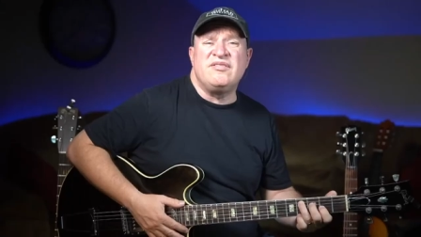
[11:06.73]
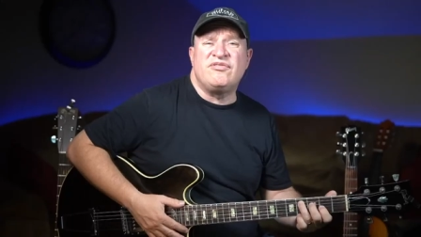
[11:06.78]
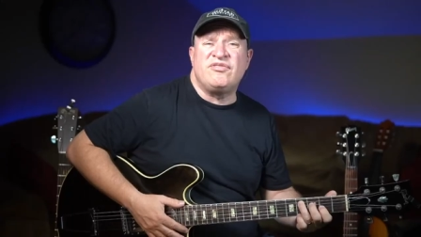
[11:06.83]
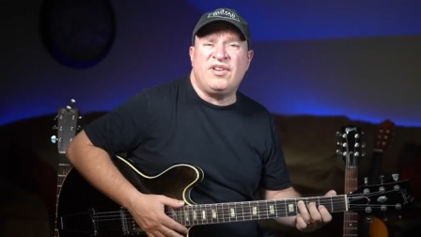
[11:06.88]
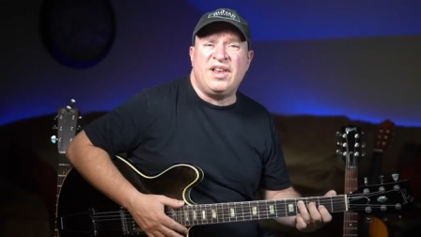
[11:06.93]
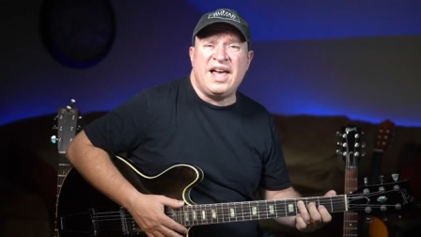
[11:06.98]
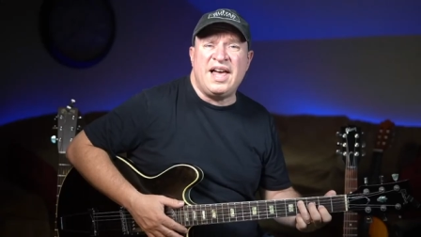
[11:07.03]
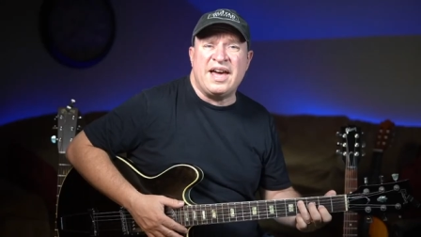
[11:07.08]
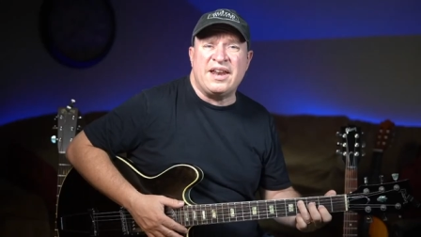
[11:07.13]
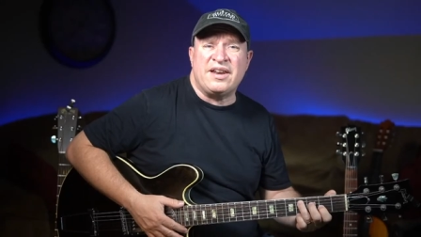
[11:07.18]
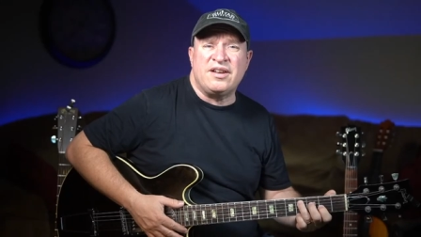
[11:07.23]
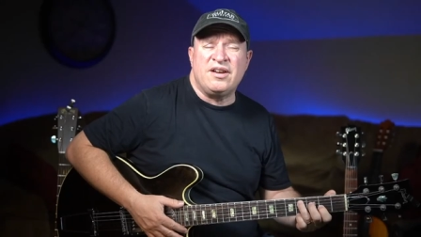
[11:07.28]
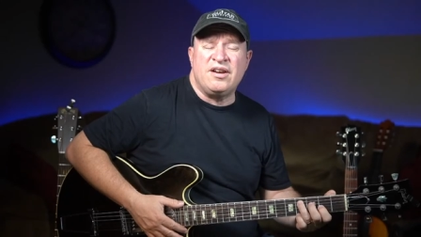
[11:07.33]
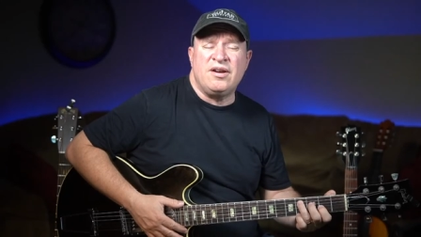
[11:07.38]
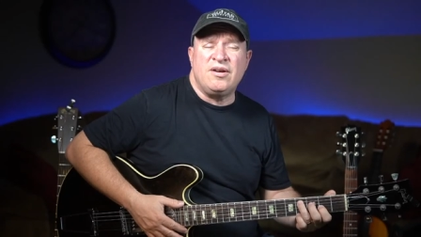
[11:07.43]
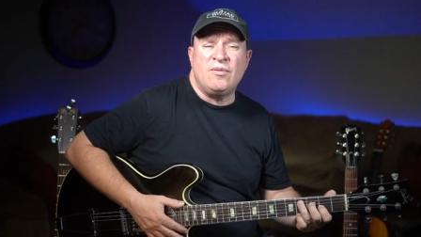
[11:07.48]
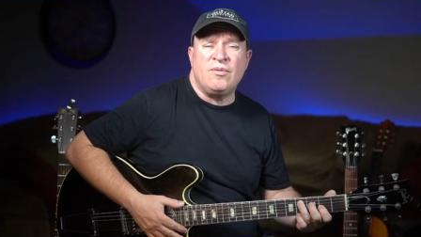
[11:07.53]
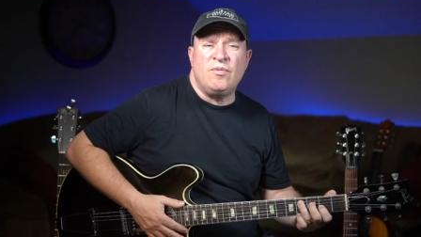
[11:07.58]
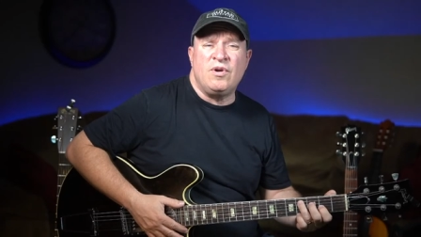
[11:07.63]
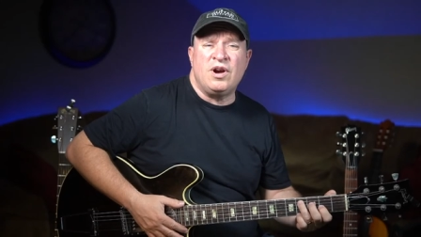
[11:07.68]
flat.
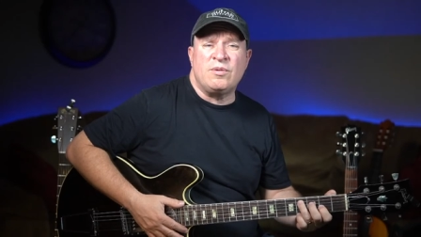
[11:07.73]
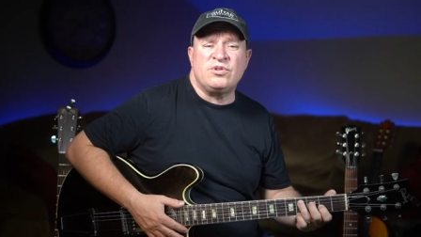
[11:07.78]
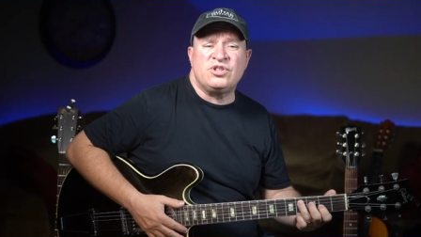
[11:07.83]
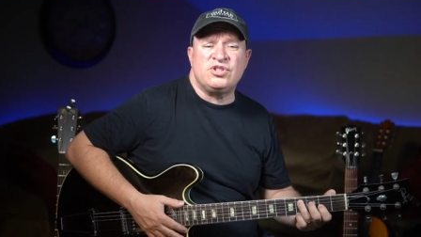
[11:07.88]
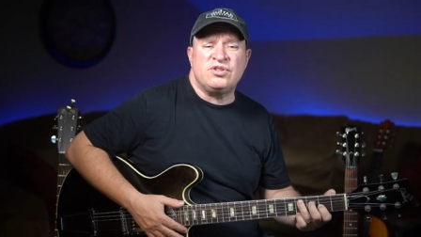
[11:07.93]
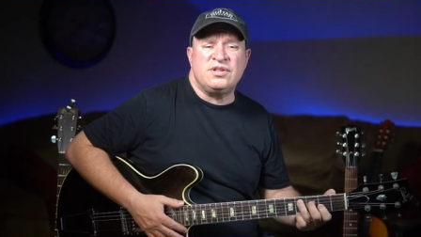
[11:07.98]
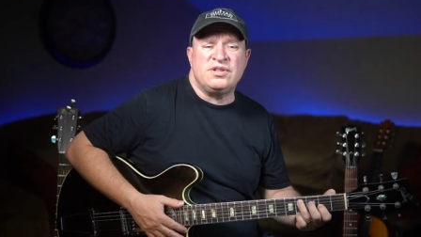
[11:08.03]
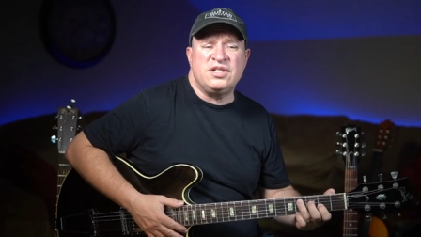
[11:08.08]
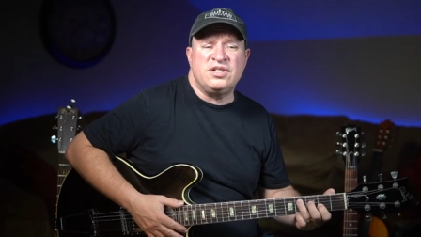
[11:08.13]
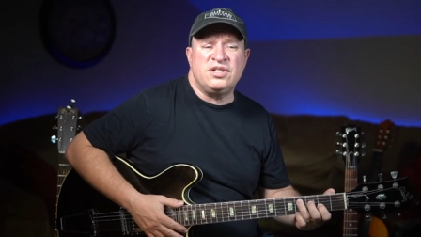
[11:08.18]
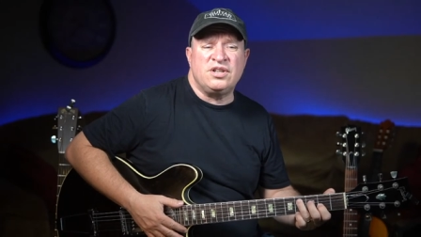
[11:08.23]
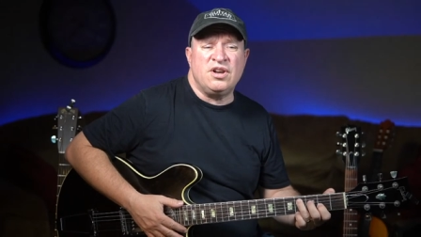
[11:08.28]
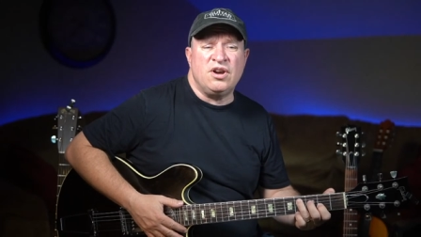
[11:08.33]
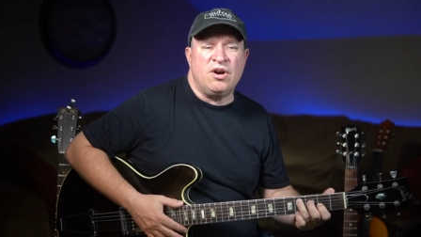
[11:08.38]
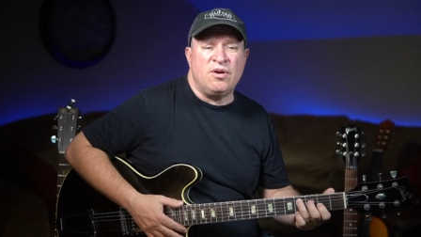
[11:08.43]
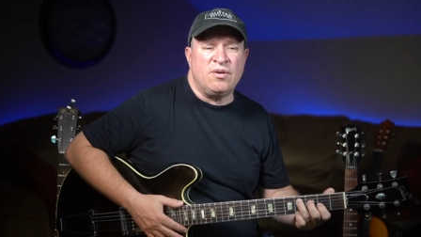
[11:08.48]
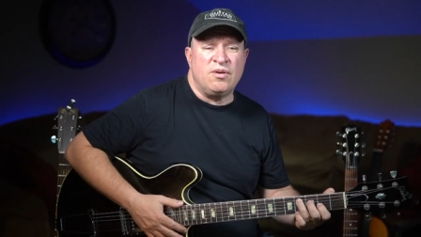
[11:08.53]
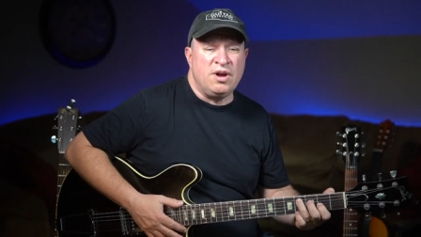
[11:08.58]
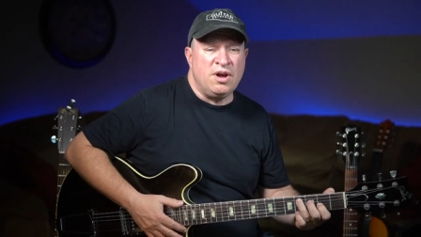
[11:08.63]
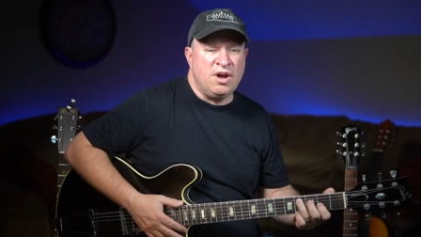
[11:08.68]
Where would you need to
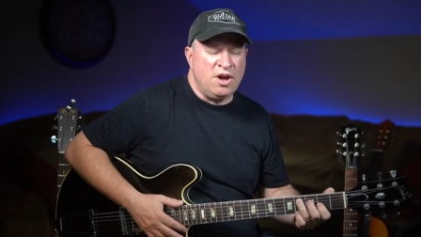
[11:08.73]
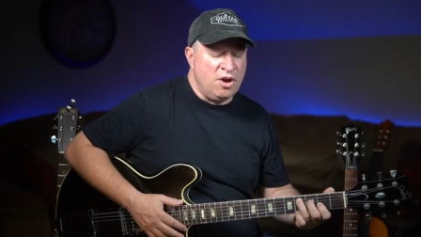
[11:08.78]
go?